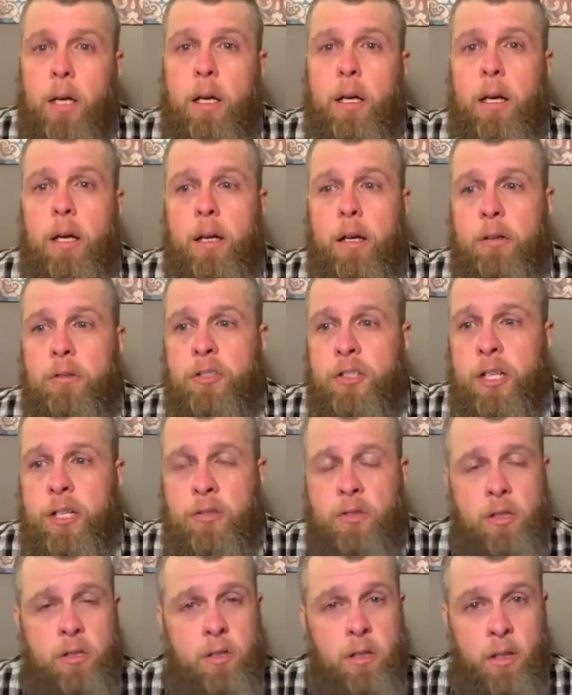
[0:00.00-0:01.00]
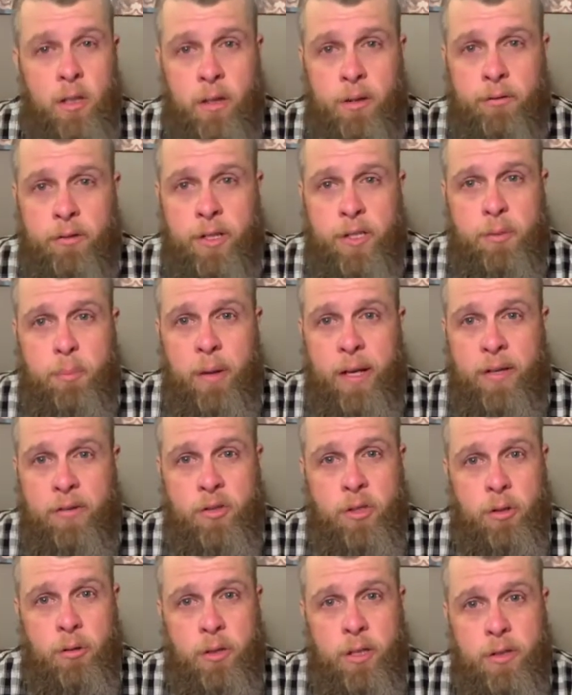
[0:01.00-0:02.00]
Here Jesus loved this man
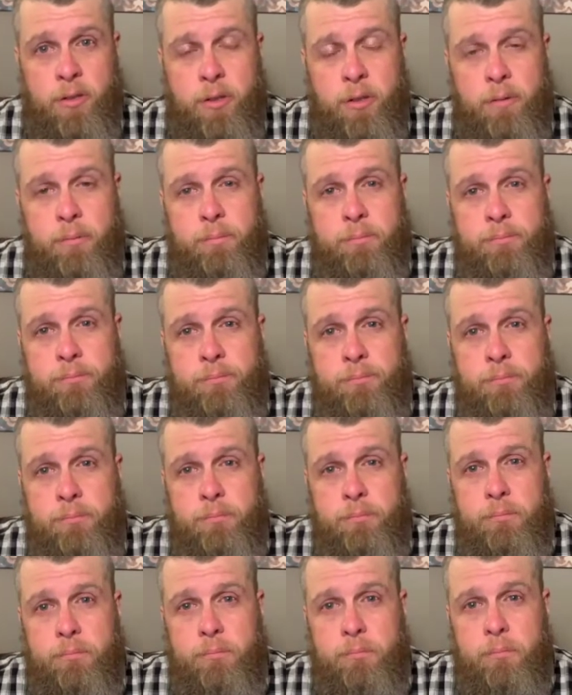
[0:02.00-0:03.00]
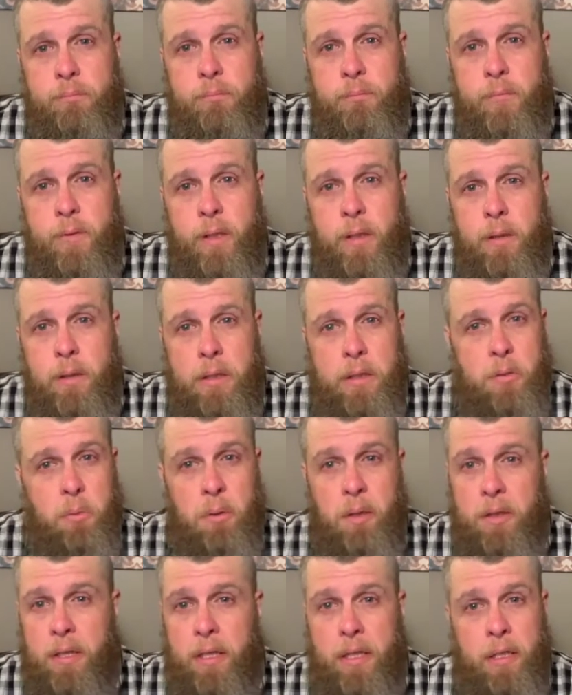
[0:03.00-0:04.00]
Judas. This one
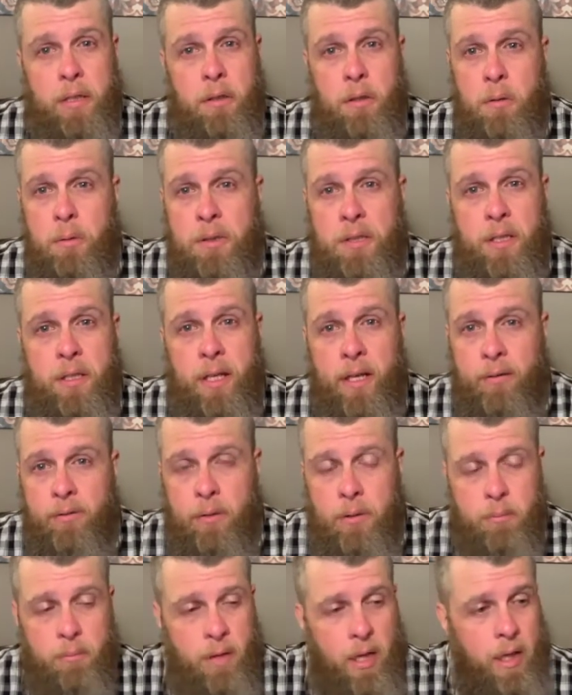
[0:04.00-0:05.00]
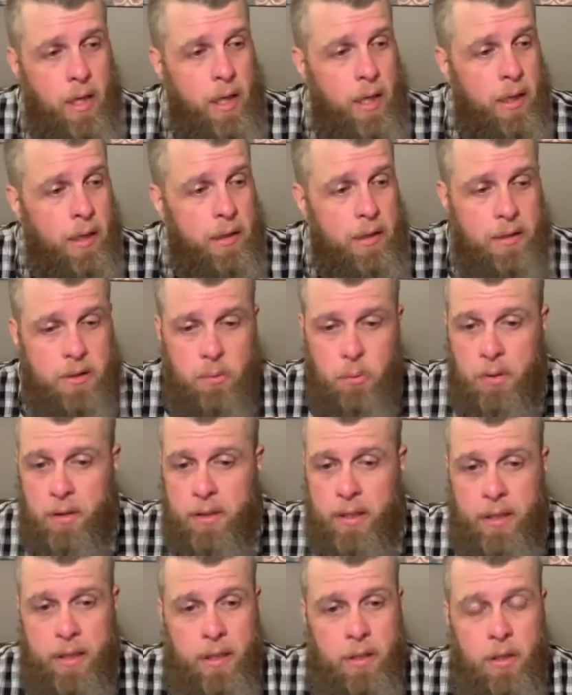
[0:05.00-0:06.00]
that he knew was a devil. This one that
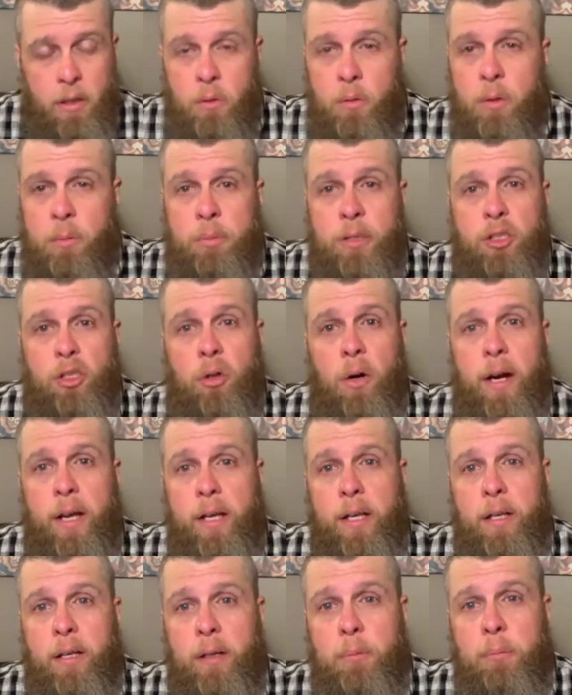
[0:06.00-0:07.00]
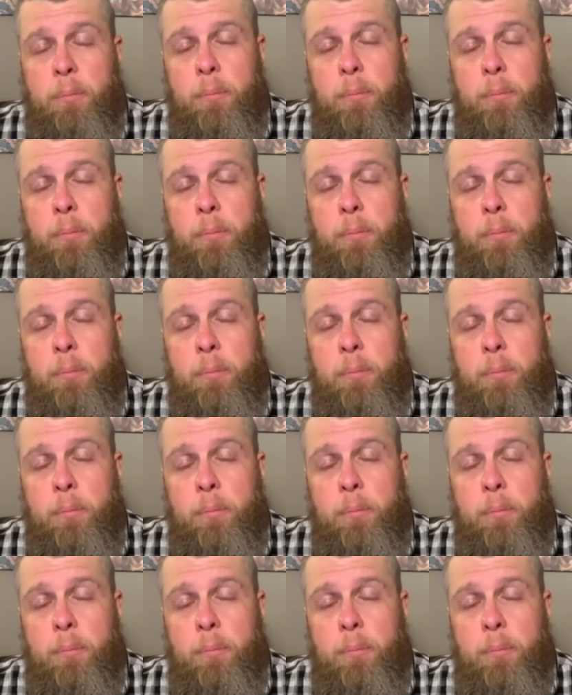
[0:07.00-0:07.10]
he knew would betray him.